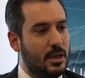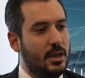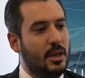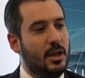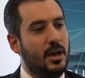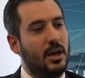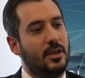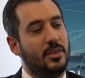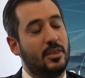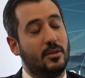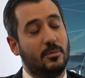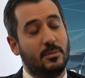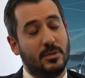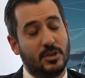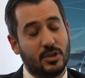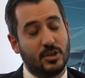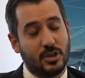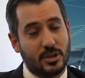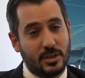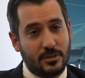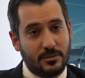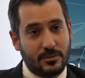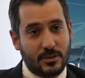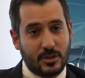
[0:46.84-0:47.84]
The
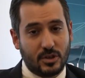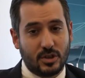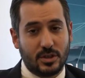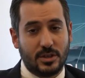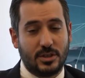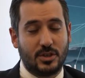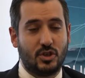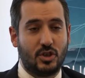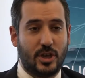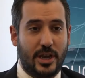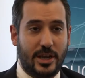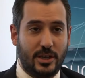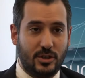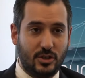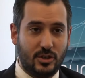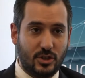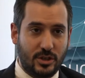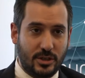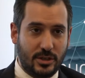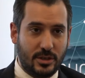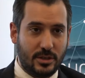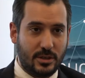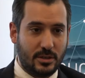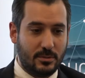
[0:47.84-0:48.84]
mission and vision is
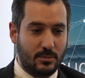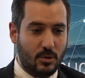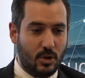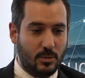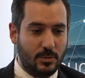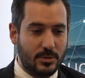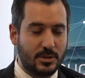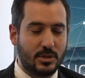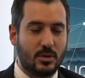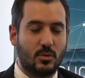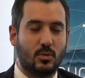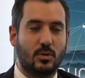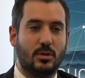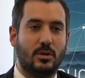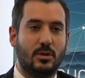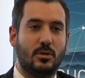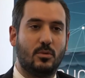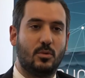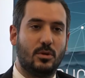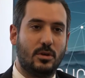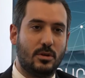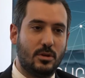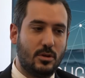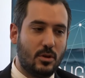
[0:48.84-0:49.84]
changing at the moment, so
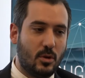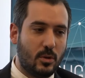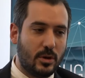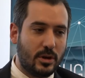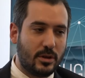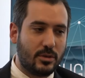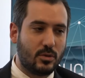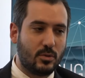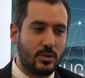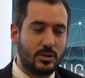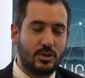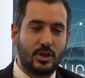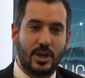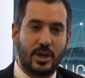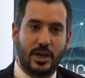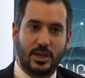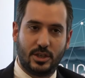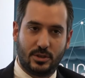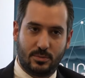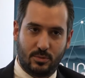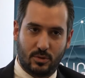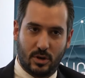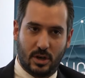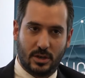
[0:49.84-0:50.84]
we're going through a
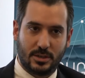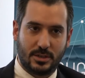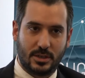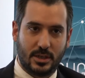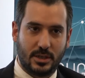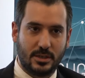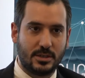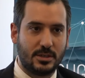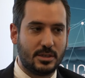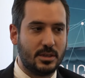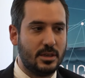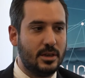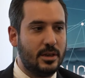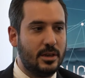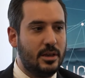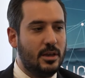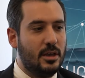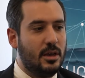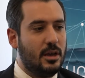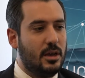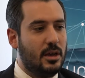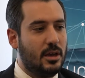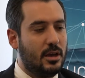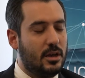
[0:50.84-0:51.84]
change process.
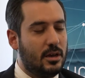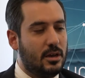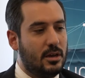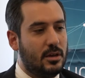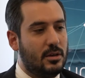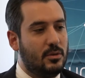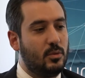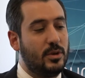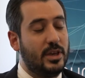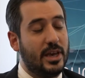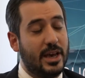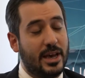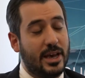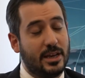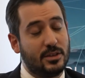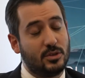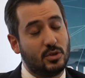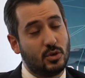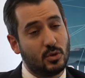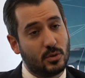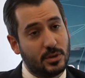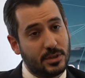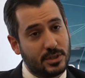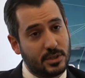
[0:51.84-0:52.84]
We had
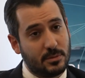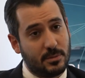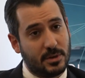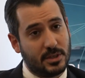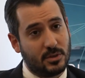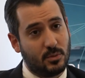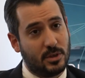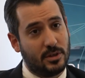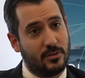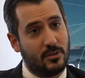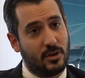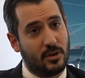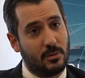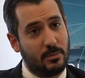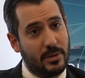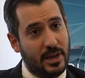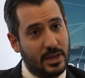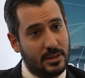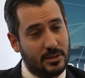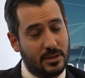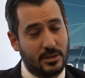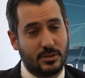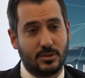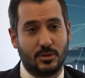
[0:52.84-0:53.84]
tourism as one of our
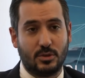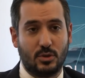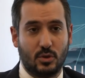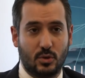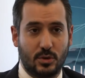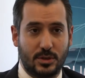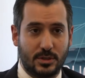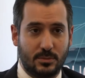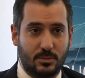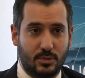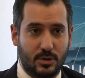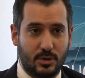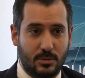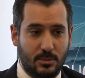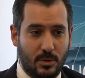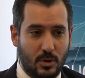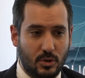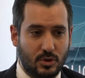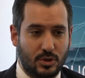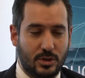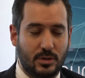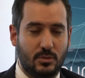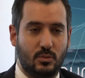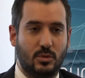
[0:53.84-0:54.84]
mandates, or tourism
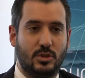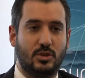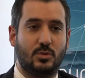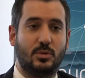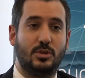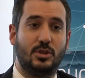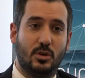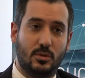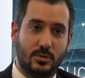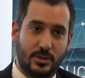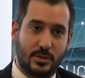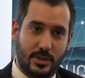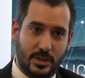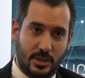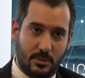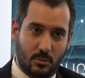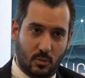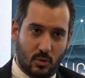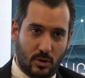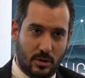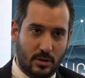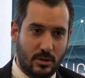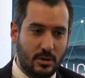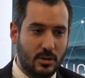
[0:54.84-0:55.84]
promotion, right, which we don't
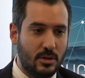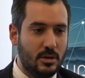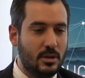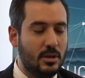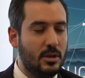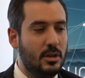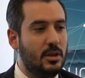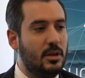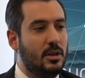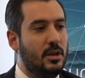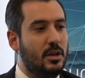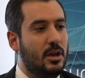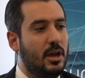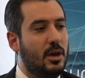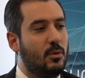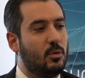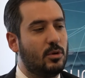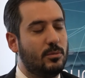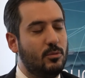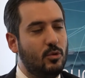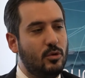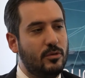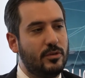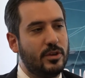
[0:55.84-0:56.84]
anymore. And
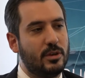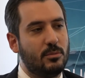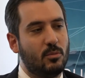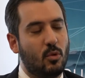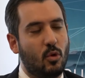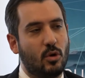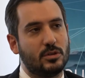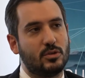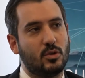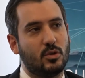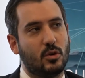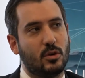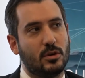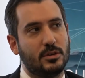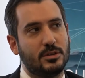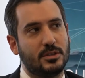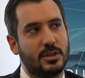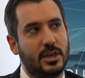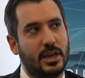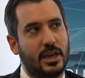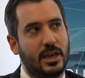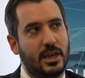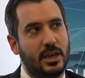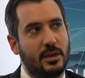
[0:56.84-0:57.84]
we're moving more towards
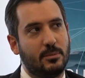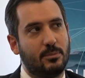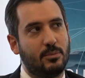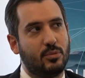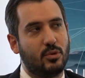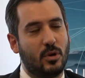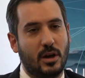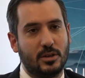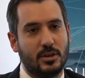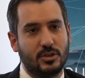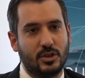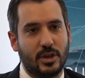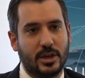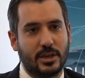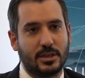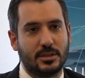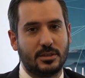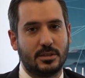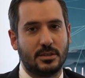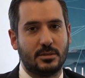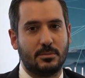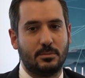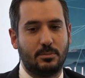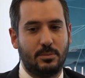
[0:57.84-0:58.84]
a
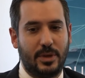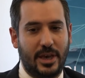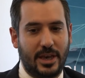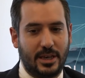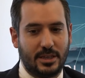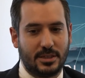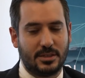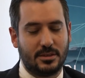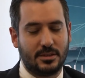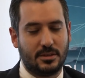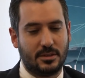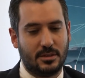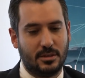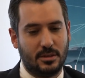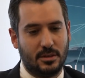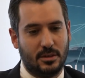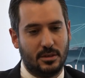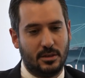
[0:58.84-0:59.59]
project-based